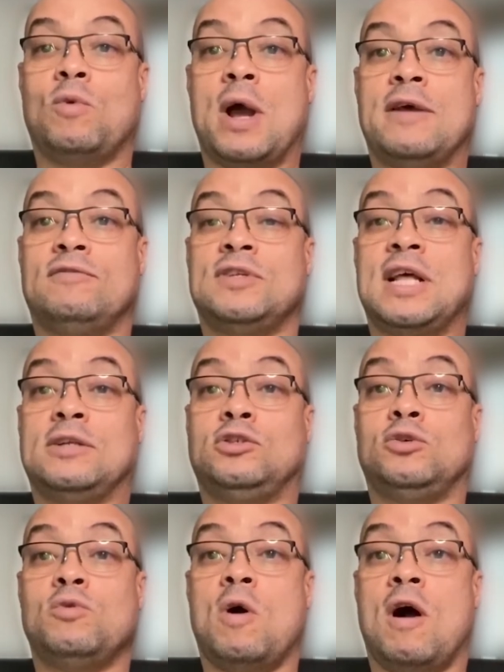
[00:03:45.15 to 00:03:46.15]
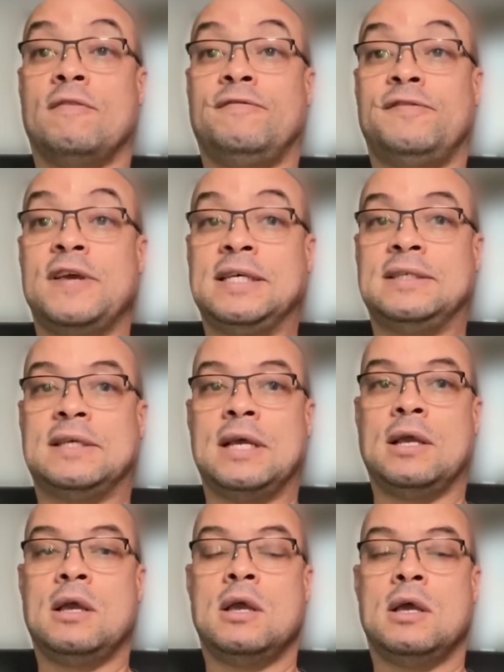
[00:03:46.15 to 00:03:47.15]
whatever that you are
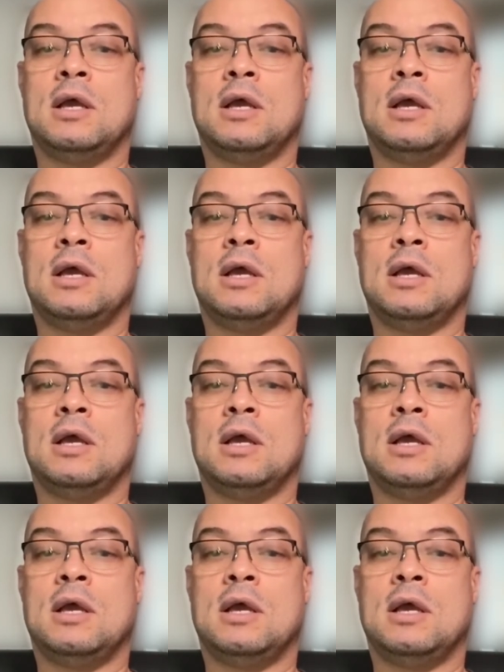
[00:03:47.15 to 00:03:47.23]
facing,